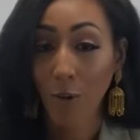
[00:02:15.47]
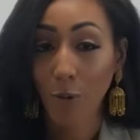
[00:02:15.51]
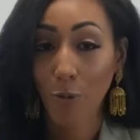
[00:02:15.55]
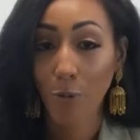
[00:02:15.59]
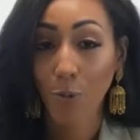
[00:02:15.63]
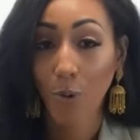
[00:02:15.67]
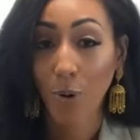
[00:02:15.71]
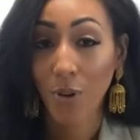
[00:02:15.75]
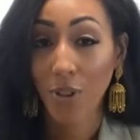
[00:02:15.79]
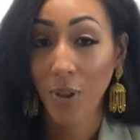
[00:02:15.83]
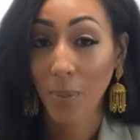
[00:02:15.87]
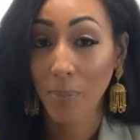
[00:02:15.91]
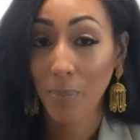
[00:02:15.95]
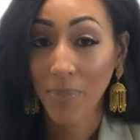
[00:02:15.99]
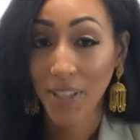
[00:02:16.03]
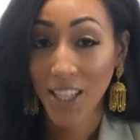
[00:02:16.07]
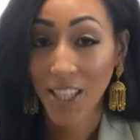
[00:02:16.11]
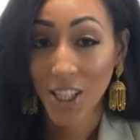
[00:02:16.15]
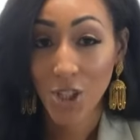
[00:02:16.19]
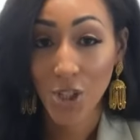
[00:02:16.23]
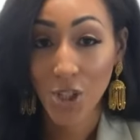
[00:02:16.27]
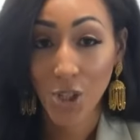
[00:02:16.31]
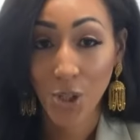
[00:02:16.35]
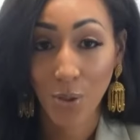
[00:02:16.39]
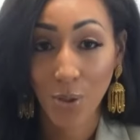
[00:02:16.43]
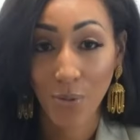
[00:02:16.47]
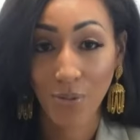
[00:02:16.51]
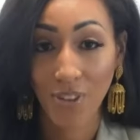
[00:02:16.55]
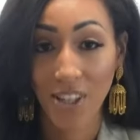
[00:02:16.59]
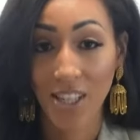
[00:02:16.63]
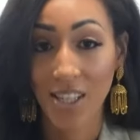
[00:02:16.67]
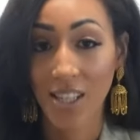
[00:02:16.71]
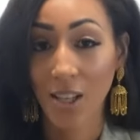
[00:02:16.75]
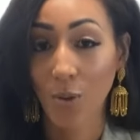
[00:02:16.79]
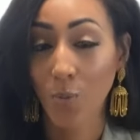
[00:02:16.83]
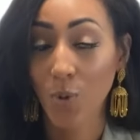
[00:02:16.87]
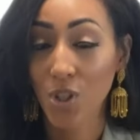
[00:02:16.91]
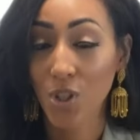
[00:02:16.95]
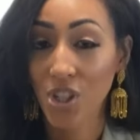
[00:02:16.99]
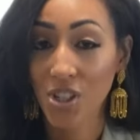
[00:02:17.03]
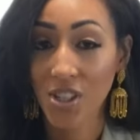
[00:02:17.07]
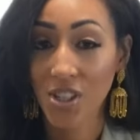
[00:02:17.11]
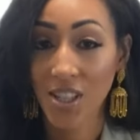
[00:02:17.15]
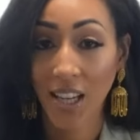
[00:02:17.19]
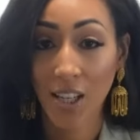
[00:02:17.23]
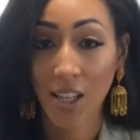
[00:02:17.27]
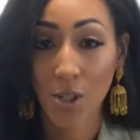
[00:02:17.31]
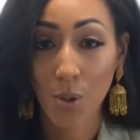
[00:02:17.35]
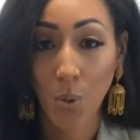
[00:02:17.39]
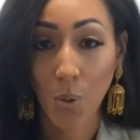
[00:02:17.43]
for the B2 visa, which is
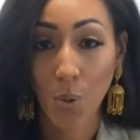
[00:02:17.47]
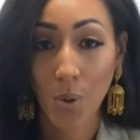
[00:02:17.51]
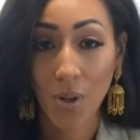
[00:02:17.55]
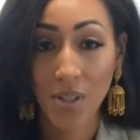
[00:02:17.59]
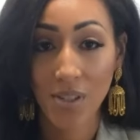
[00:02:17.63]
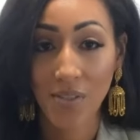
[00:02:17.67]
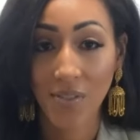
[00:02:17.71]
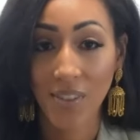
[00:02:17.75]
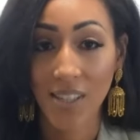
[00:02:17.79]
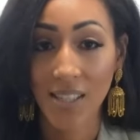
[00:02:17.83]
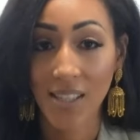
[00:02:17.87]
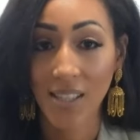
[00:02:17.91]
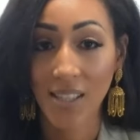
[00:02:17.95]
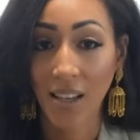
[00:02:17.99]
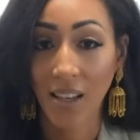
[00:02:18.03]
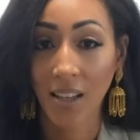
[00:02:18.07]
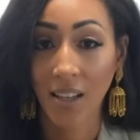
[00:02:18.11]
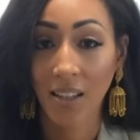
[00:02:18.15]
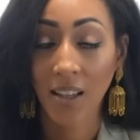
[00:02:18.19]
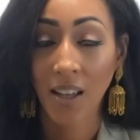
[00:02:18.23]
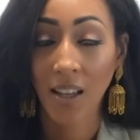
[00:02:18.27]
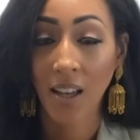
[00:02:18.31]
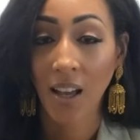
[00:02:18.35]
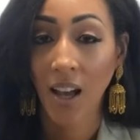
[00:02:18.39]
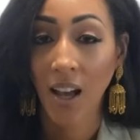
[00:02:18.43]
that tourist visa,